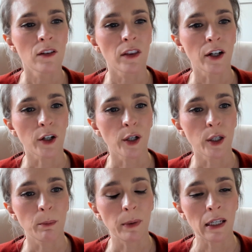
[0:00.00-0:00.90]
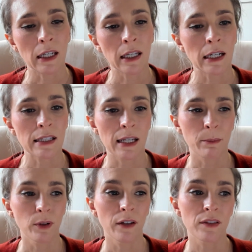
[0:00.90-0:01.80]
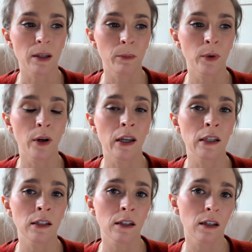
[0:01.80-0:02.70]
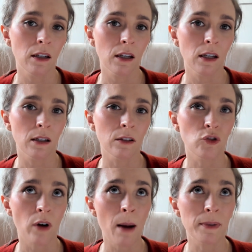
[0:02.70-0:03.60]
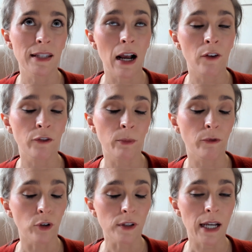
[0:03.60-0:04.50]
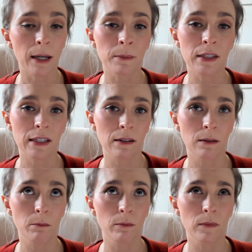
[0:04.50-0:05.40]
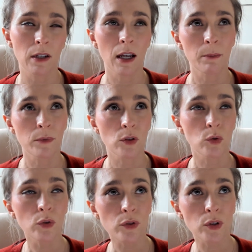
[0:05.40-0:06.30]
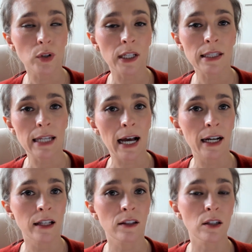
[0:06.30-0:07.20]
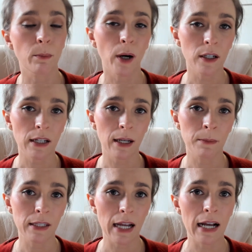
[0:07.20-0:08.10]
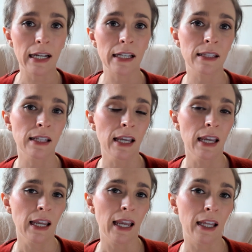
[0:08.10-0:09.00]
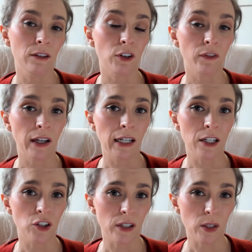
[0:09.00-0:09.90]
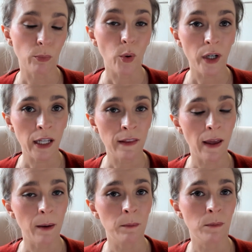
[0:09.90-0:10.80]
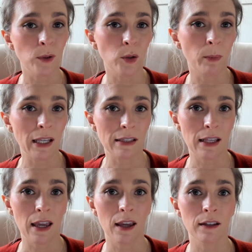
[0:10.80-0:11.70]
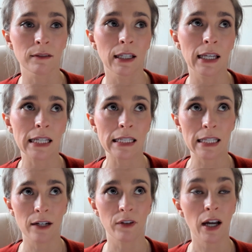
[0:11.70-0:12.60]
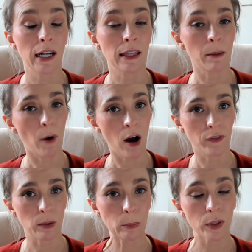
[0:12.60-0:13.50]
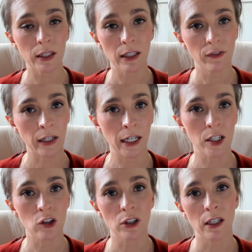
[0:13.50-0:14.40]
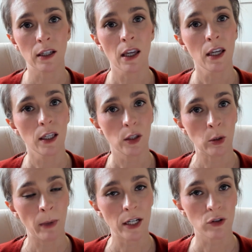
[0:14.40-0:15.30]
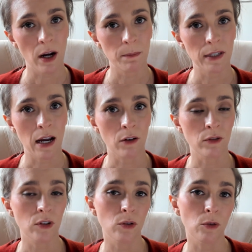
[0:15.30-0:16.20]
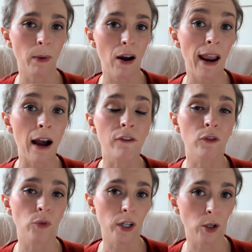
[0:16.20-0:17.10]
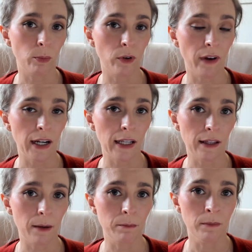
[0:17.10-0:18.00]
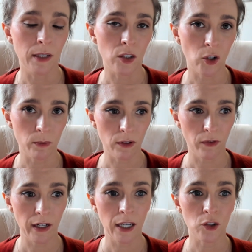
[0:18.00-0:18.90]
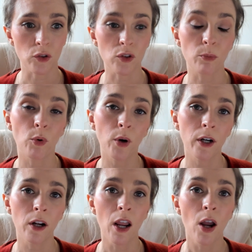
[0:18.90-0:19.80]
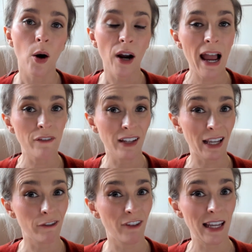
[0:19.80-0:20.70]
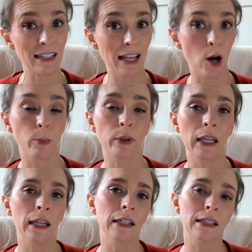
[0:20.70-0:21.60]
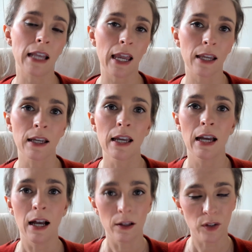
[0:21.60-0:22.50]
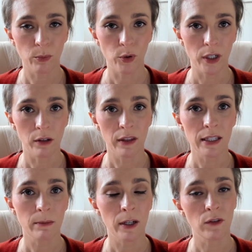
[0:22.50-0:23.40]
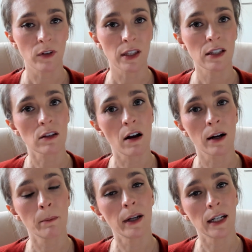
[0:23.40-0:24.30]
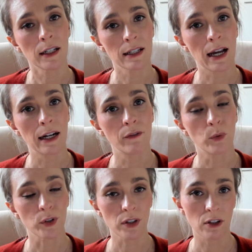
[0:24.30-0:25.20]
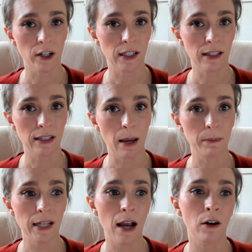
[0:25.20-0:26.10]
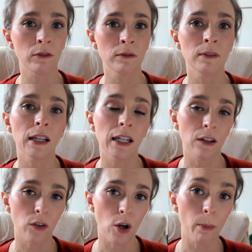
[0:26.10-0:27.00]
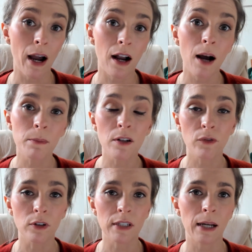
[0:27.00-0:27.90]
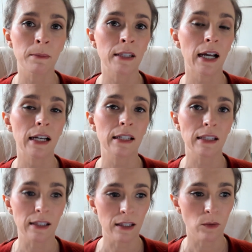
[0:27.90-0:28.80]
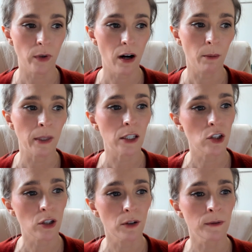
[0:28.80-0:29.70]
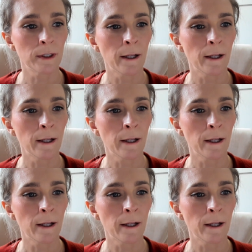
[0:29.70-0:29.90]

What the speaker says: There could be an example if someone drops down from full time school student status to part time status. And if you're financially supporting them, you may say, instead of cutting them off completely financially, you might drop down to about half of what you're providing them in terms of financial support, or have like a phase out plan to say, I'll support you this much for this long, but it kind of will start to step down. And if you go back up to full time status, this is where I'll meet you.